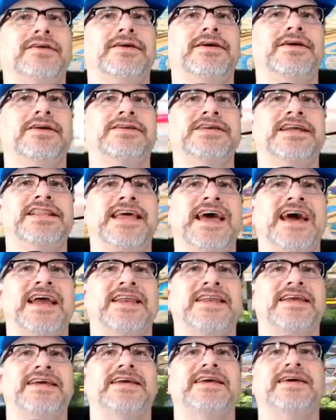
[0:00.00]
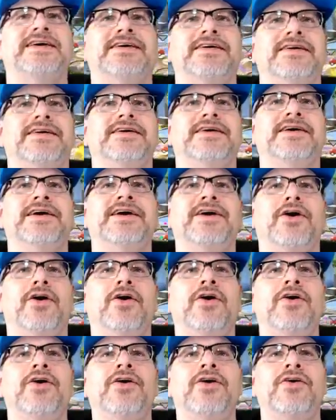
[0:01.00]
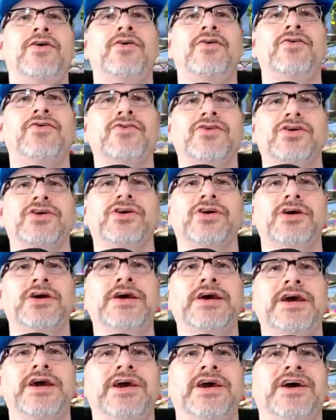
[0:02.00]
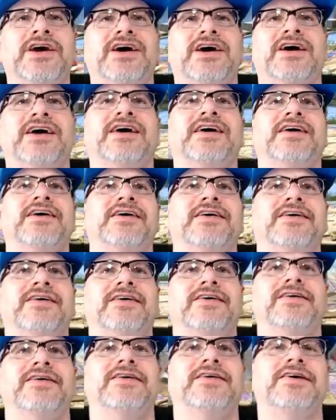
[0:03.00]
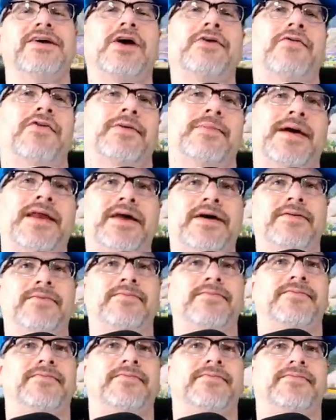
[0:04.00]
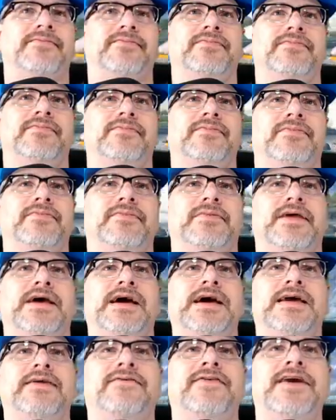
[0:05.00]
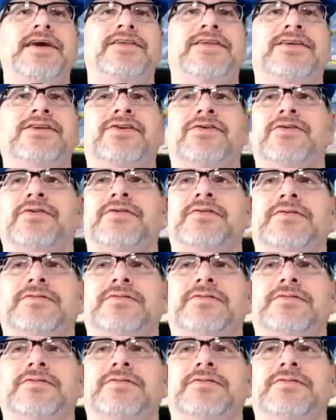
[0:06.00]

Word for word: There, take that. There. Oh, yeah! Go for it, Mena. I have faith in you.